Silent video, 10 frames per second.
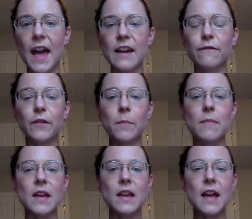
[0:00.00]
and for
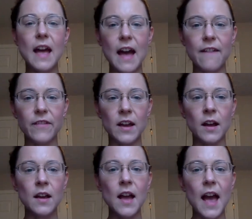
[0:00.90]
me,
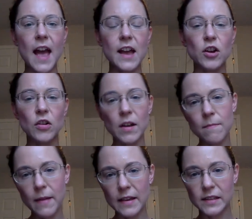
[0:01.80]
having a
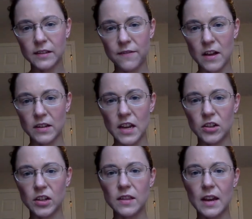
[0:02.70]
cream-based
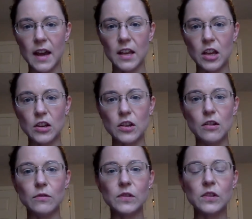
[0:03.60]
foundation that I can
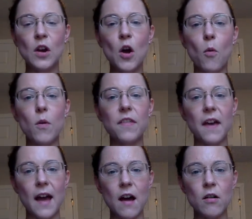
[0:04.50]
use
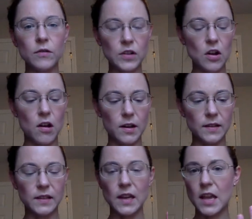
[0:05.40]
without
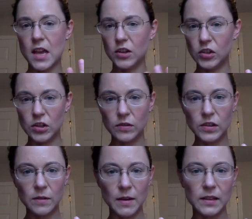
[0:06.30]
causing issues
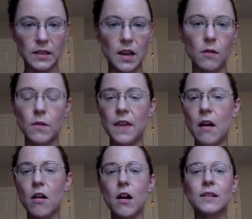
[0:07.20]
to my skin,
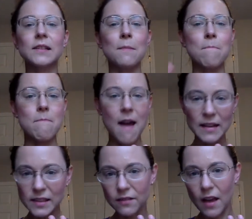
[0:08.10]
without causing
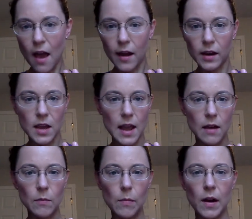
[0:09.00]
massive acne
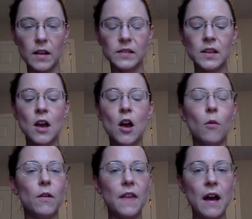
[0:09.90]
outbreaks,
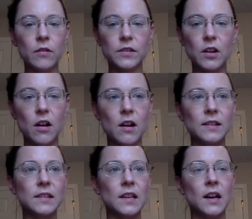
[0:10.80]
without
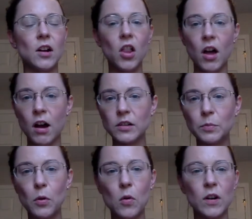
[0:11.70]
causing
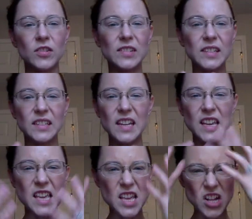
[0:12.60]
clogged pores,
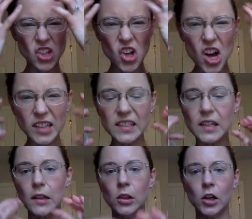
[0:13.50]
sticky,
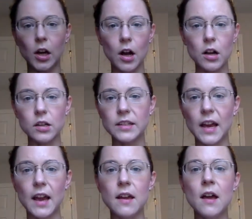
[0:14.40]
glossy look all
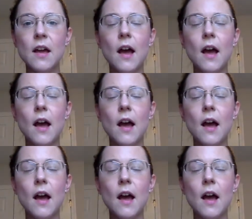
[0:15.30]
day,